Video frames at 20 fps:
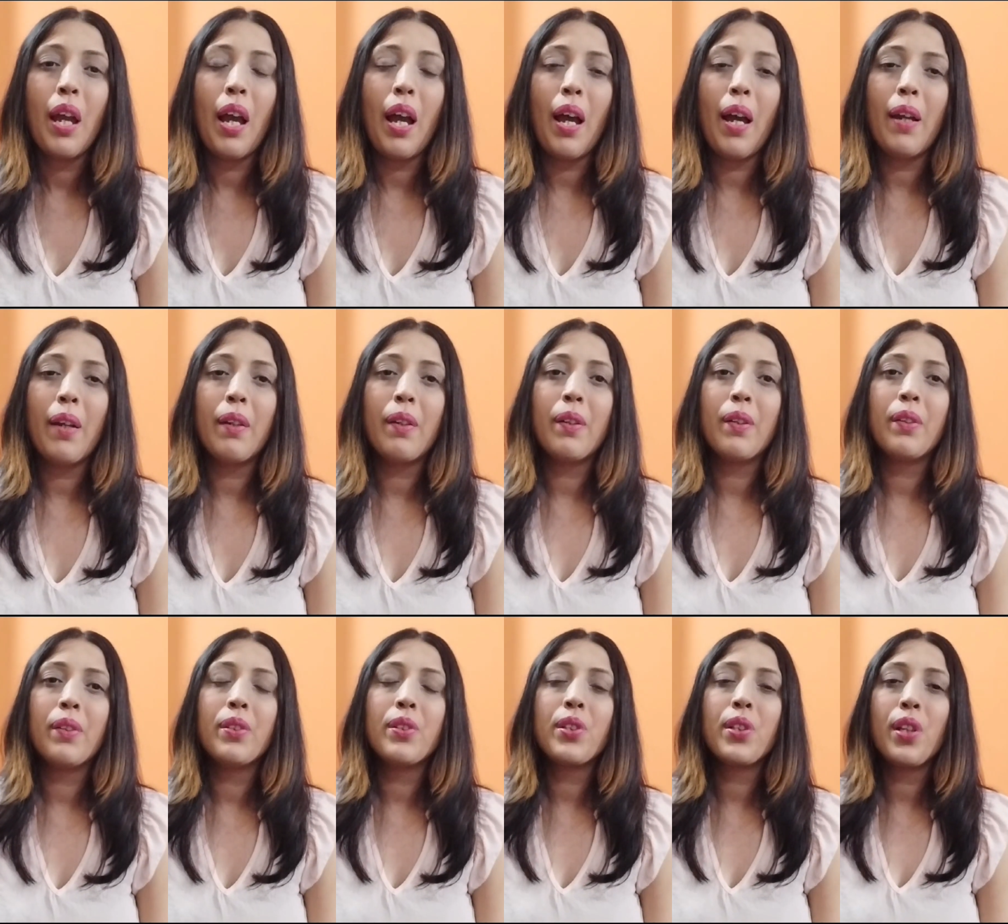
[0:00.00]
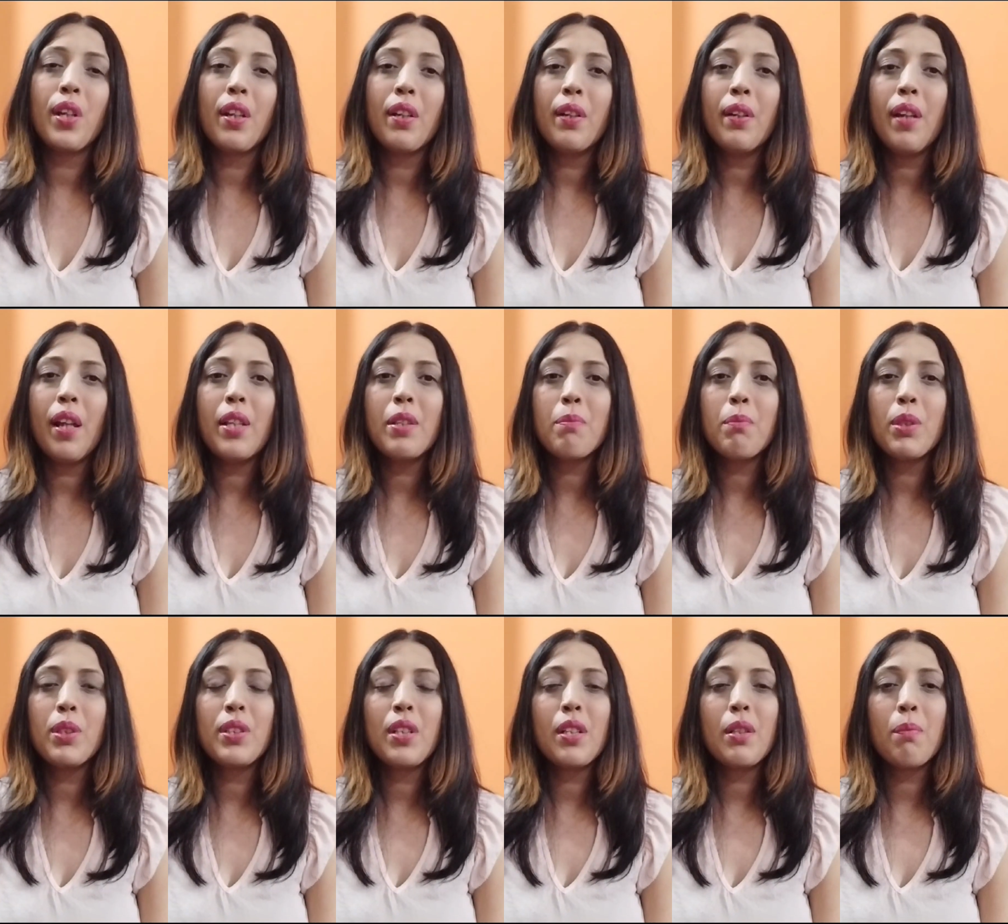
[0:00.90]
and uh, share it as
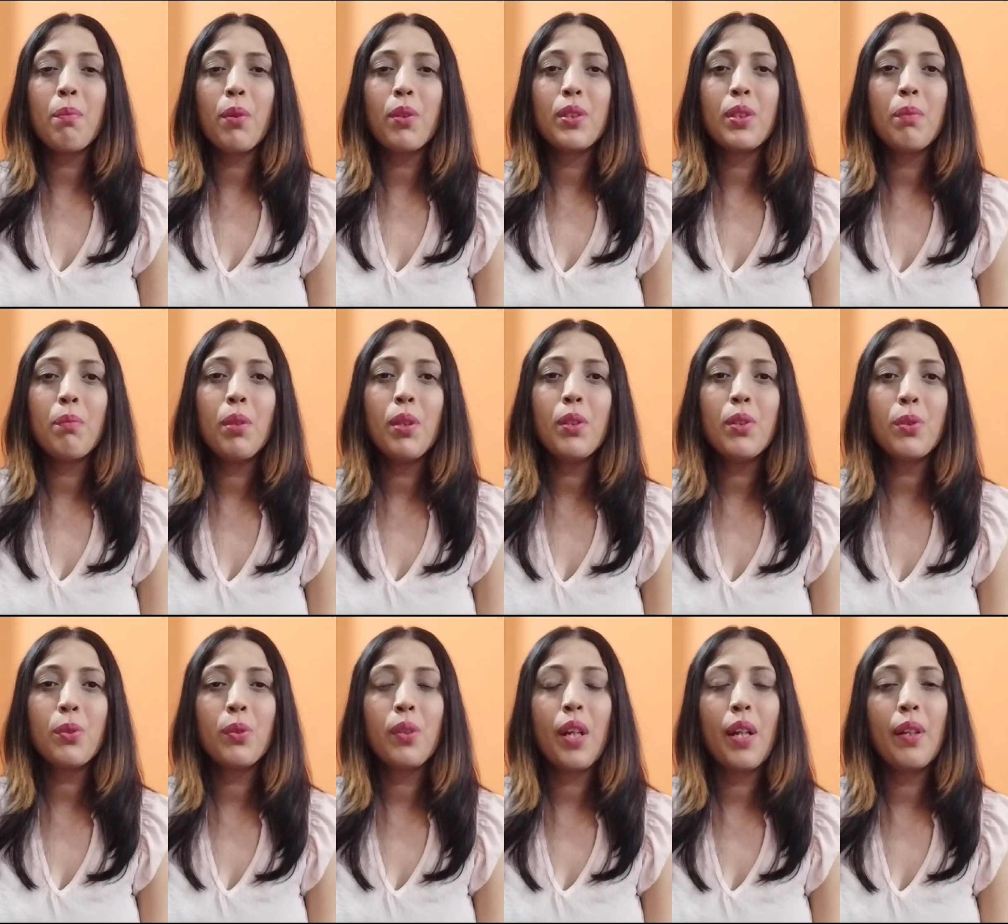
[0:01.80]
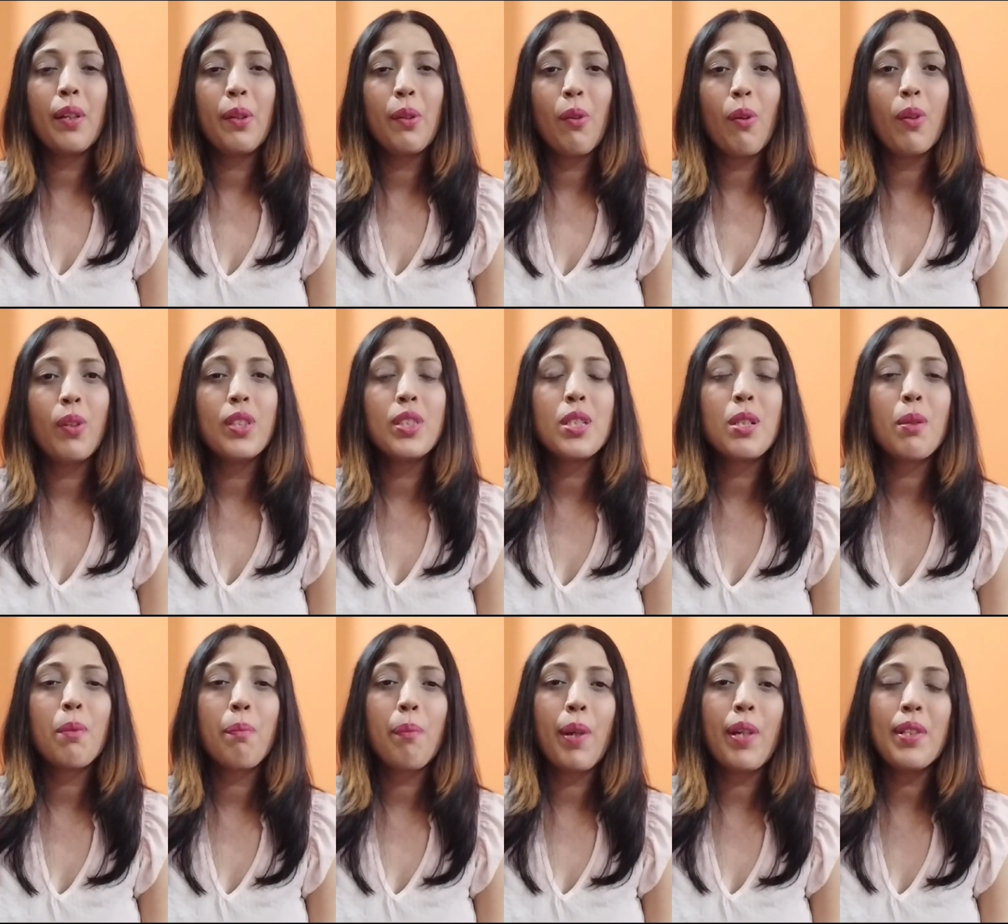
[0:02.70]
much as possible so that the knowledge
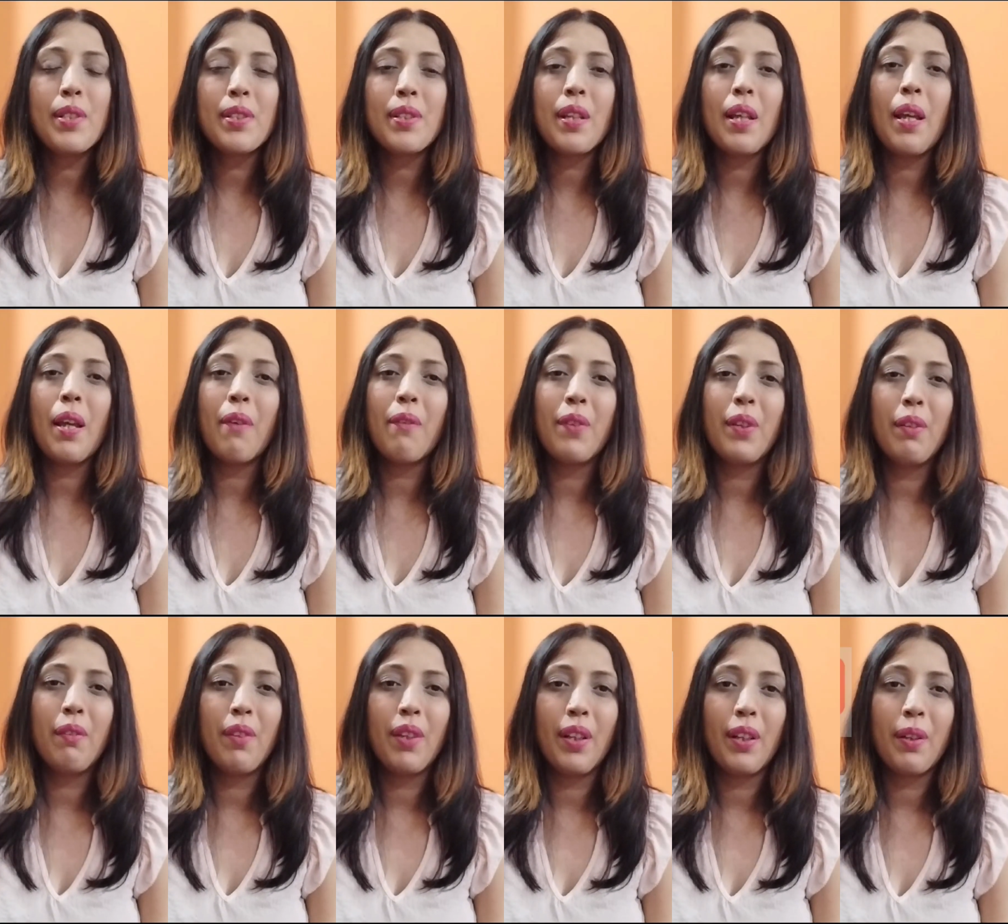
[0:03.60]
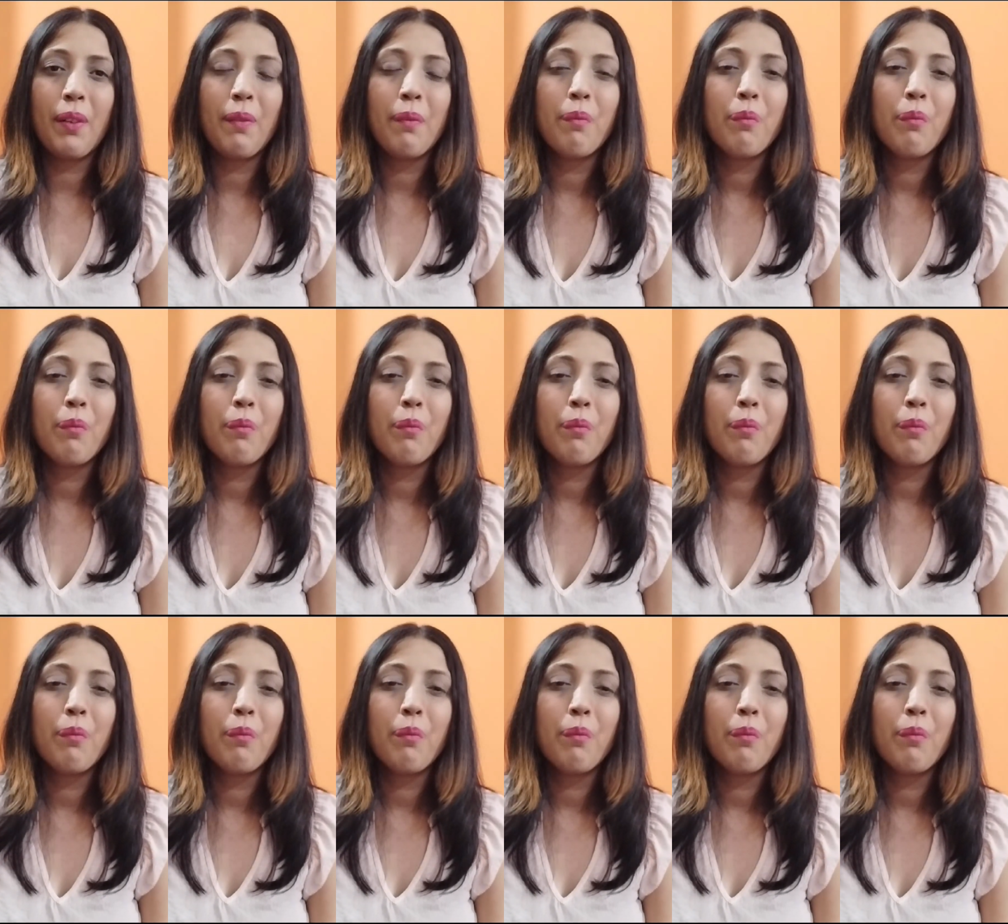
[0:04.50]
spreads everywhere.